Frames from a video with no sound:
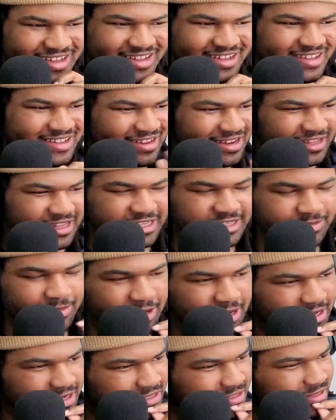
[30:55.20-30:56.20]
Like this
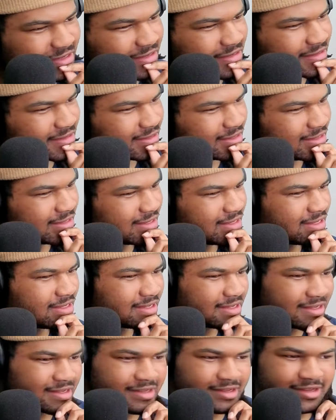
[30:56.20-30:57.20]
melody you're singing.
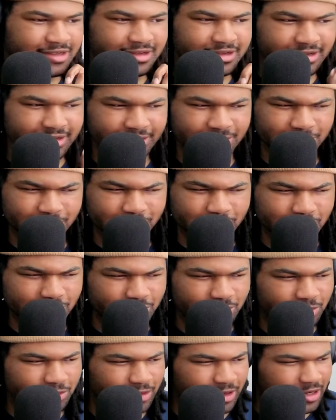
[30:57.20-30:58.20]

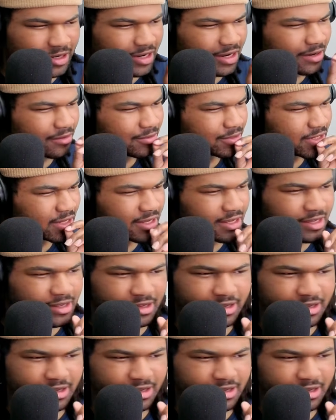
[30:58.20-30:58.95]
Oh, I heard with that.